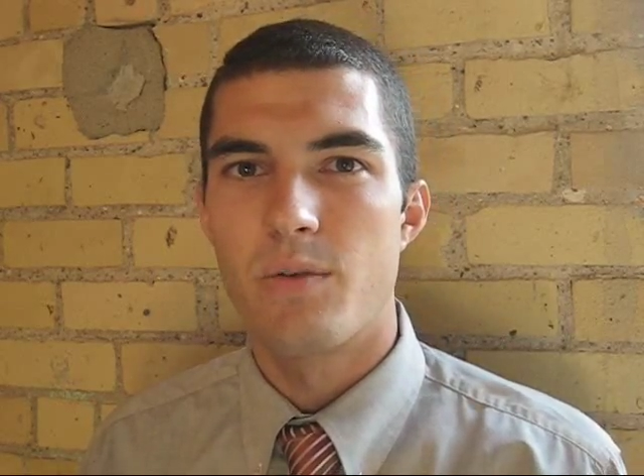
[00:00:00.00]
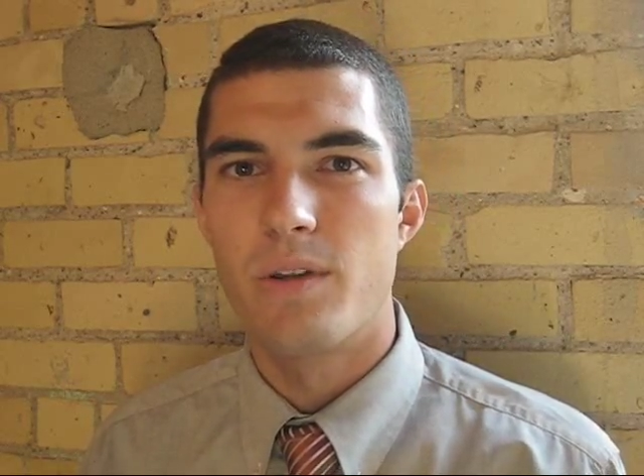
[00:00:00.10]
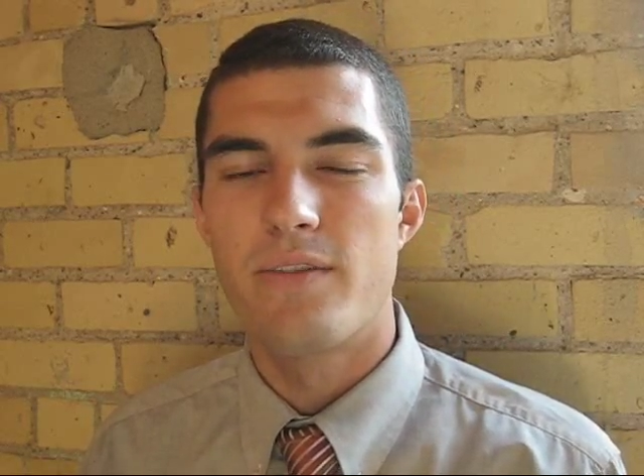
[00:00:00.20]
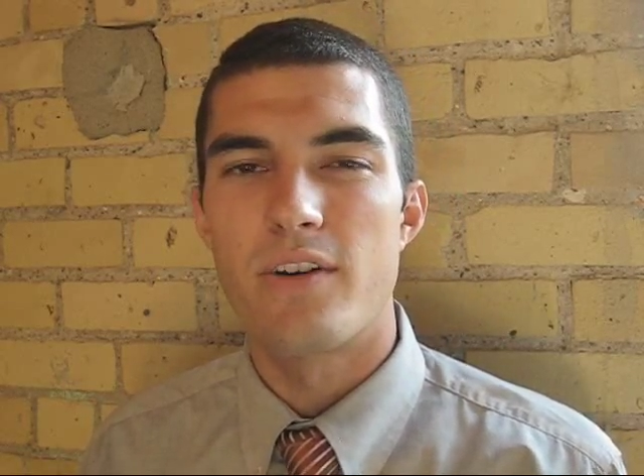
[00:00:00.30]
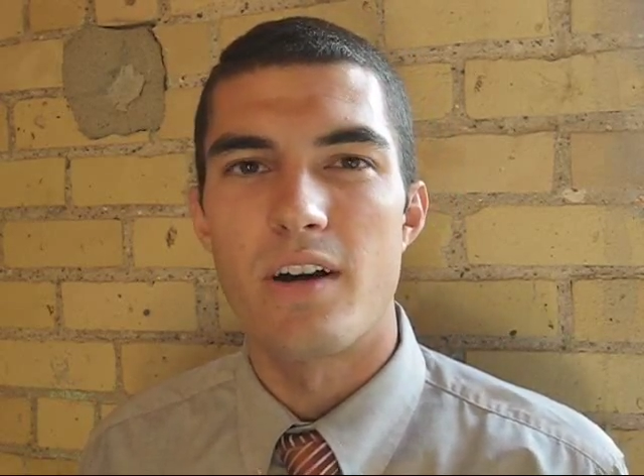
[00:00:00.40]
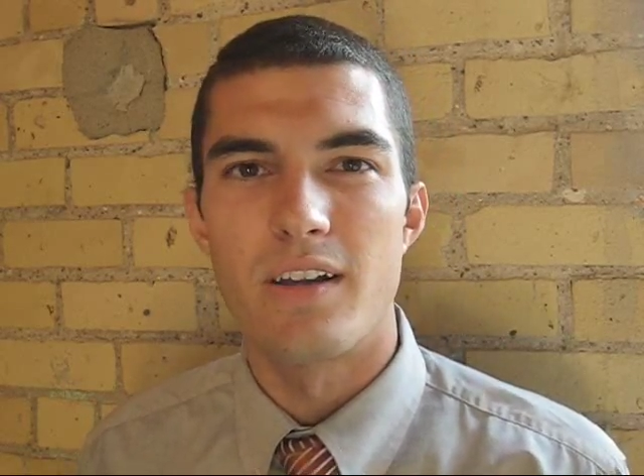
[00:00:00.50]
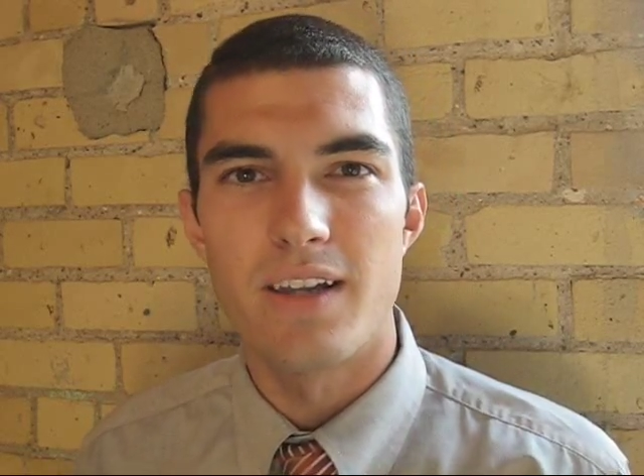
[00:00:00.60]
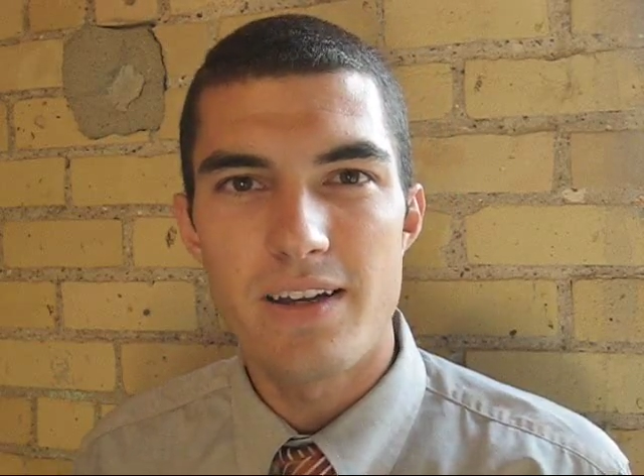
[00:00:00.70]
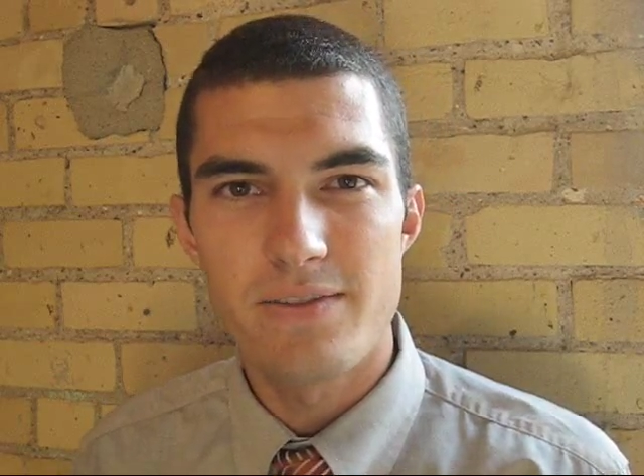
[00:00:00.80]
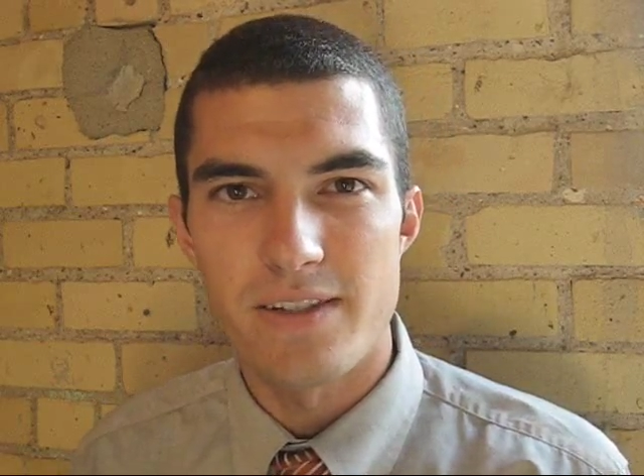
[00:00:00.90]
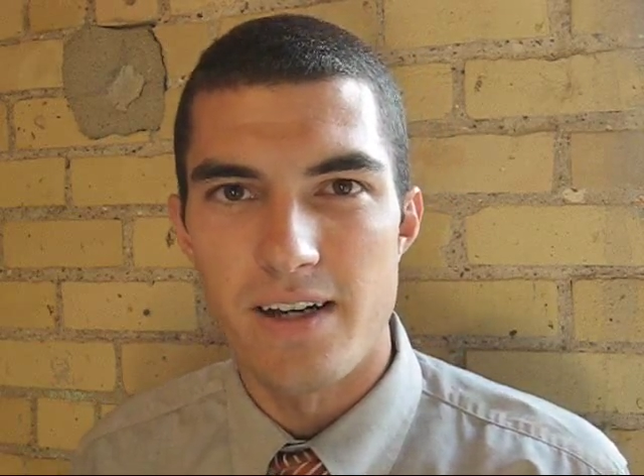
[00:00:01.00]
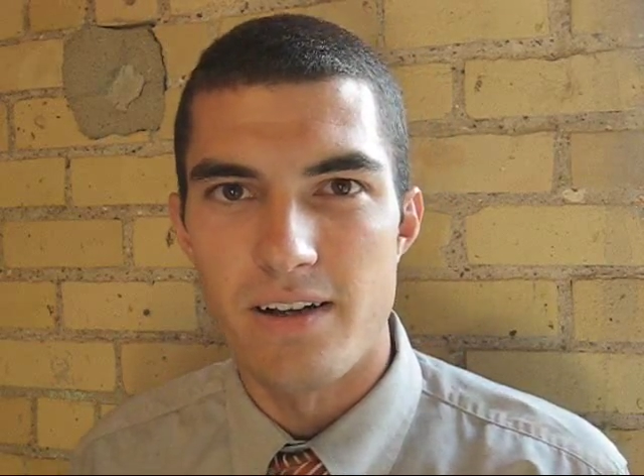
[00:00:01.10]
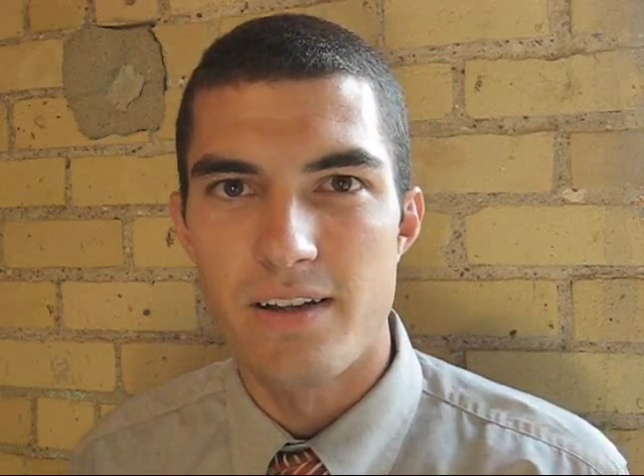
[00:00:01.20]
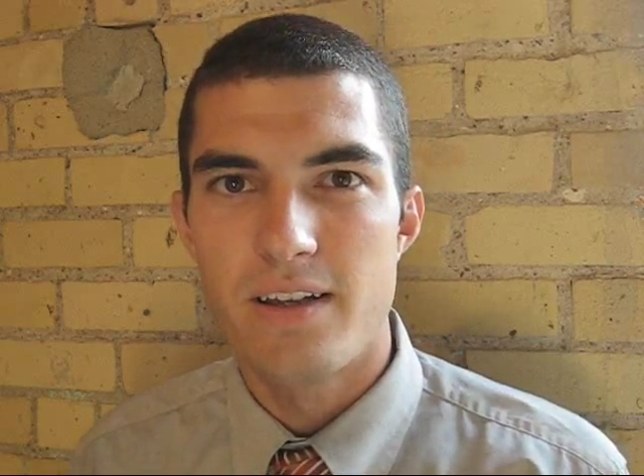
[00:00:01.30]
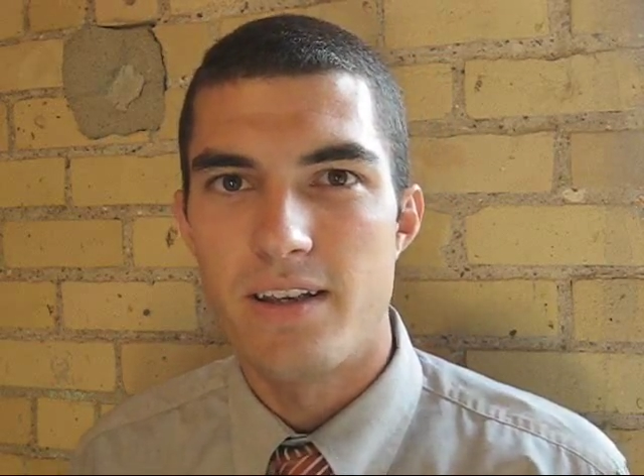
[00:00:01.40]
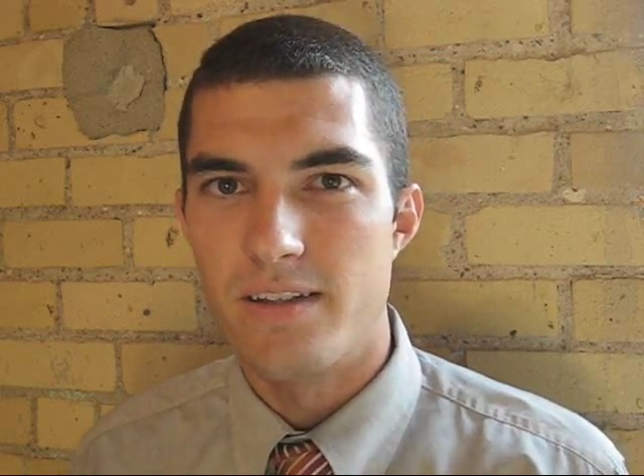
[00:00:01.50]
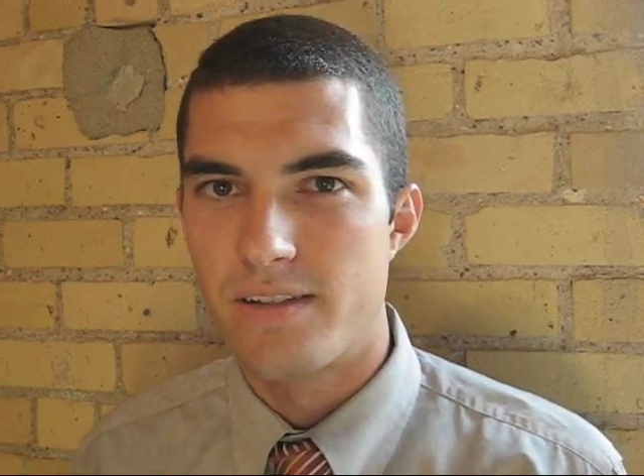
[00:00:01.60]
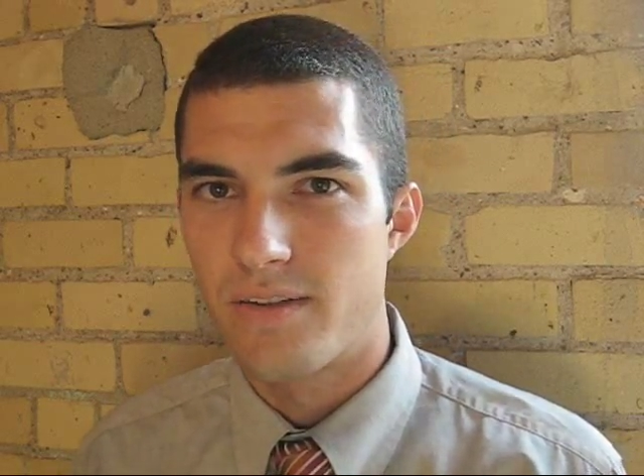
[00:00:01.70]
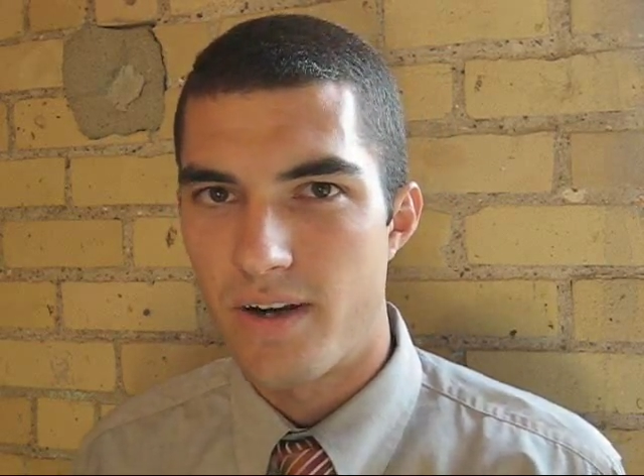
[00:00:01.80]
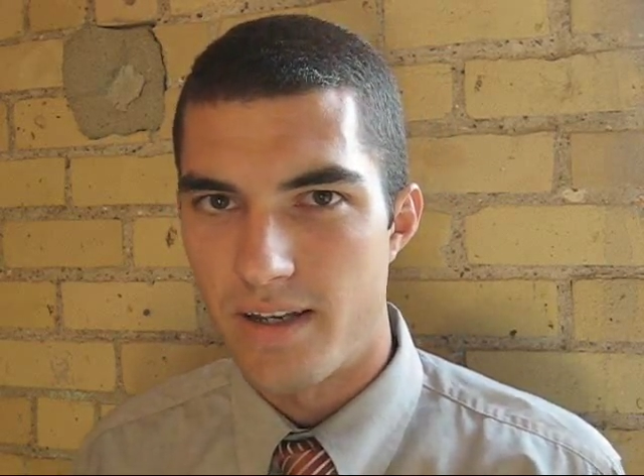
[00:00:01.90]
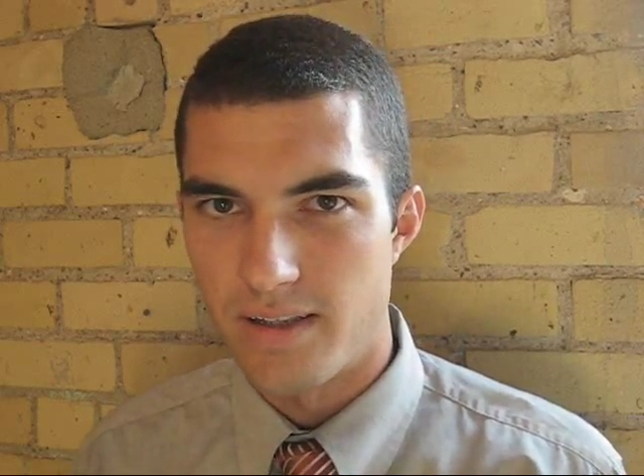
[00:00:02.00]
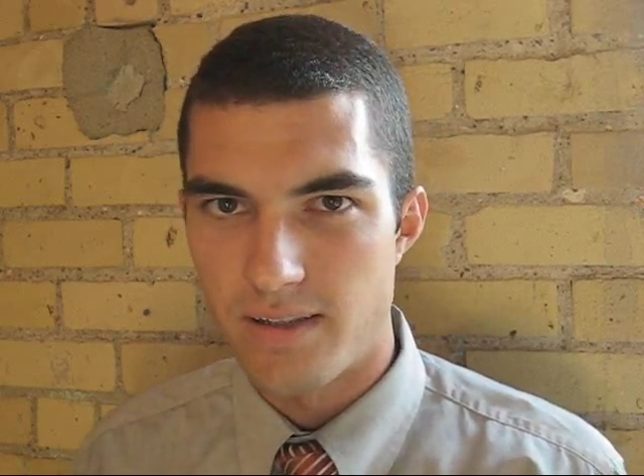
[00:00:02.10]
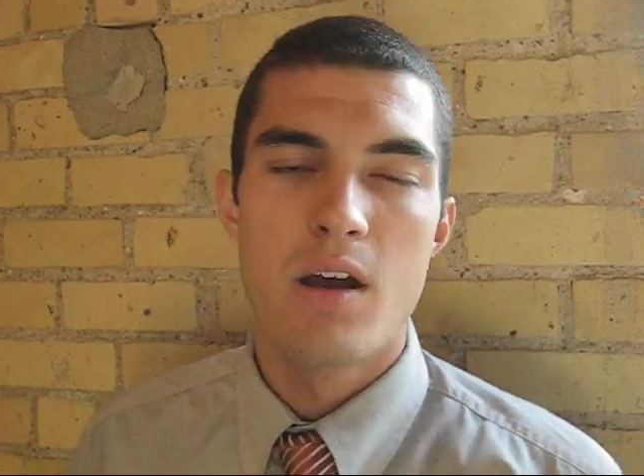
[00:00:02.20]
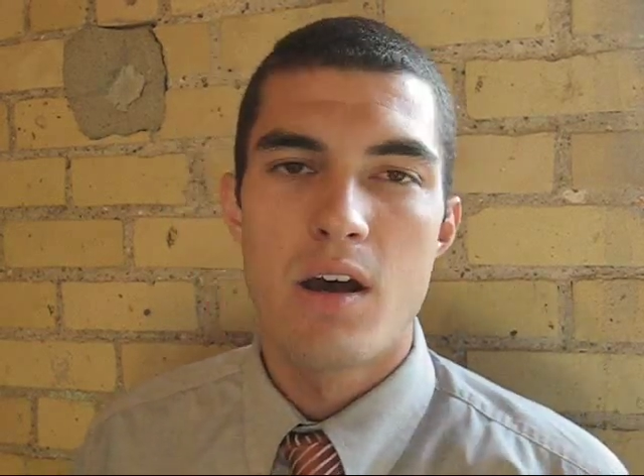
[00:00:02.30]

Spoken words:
whenever our lifestyle is threatened.